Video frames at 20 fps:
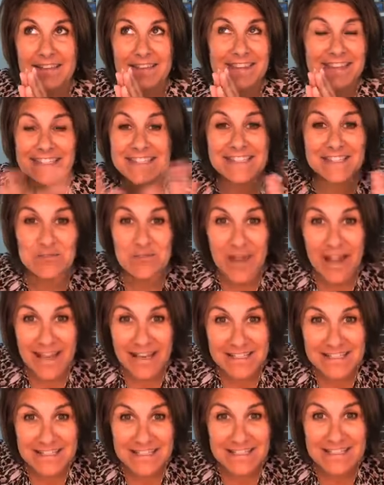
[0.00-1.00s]
this, you
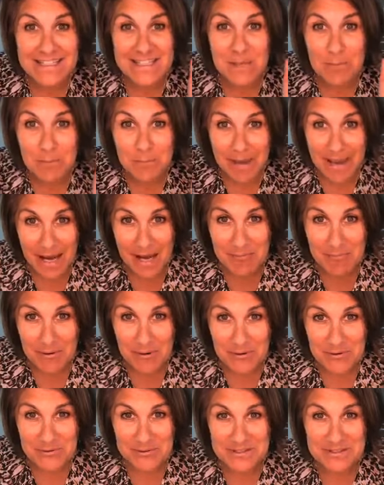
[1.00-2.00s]
guys, is the
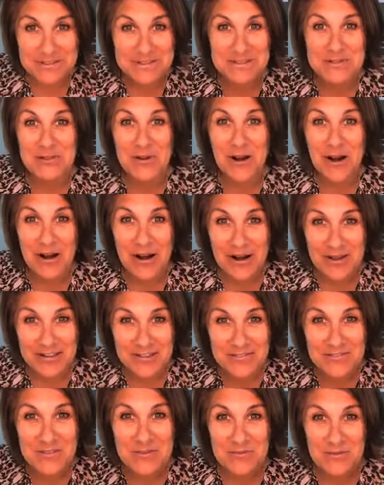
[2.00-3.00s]
backbone to
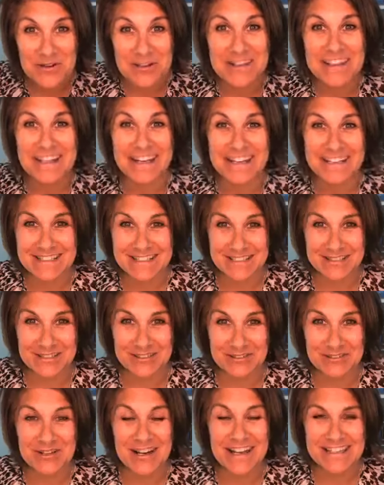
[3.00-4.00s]
all of the work that I
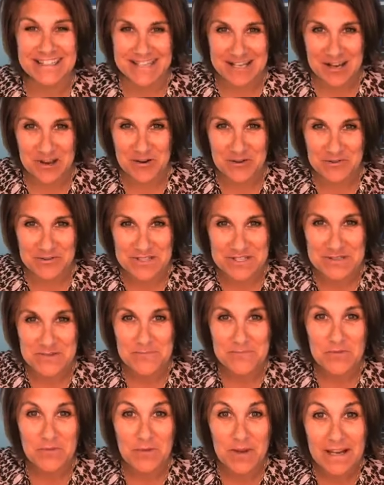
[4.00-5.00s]
do as a coach,
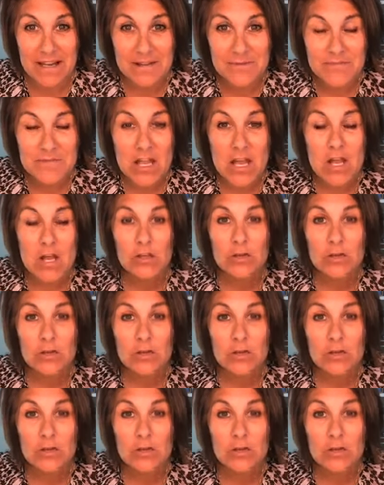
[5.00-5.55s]
right?